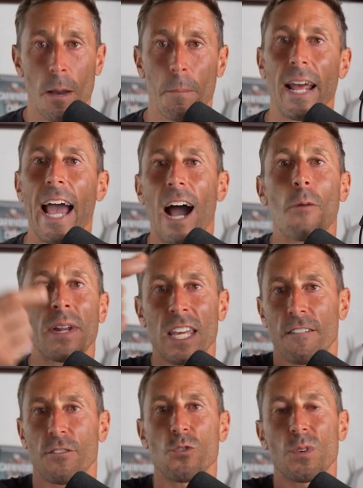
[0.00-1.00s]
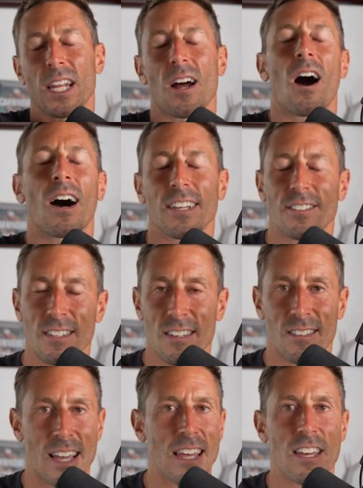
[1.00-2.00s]
But how many of you can honestly
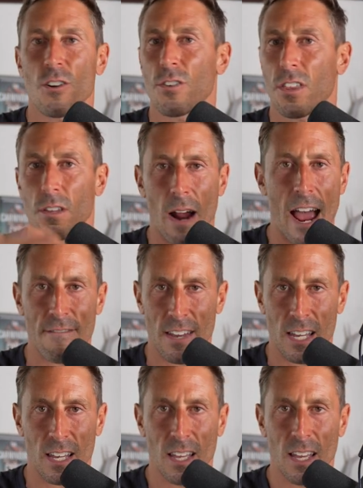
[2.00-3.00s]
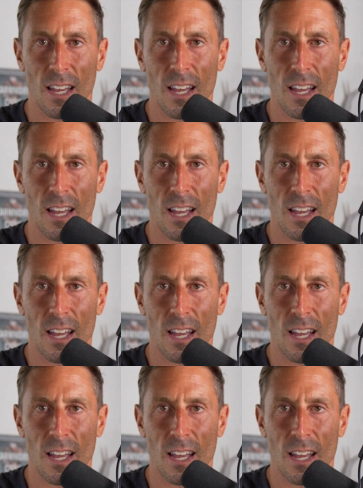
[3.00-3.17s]
say that you're thriving